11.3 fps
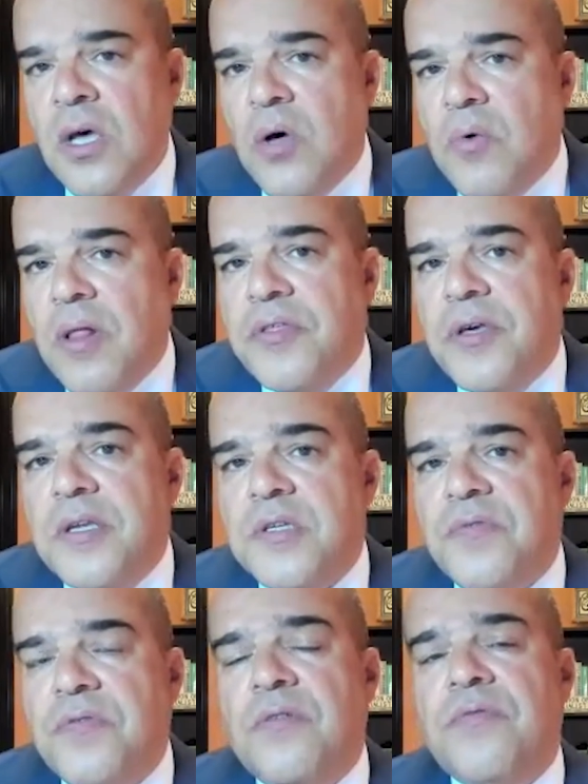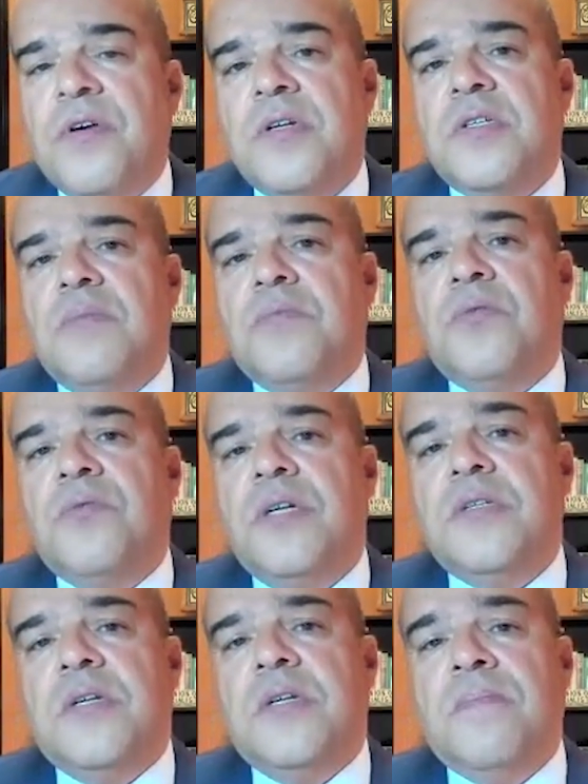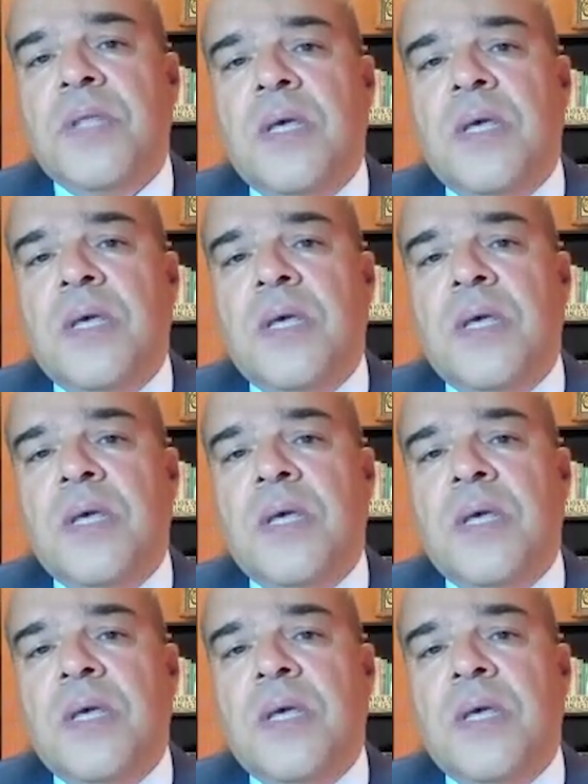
Well, I think it's for a very simple reason.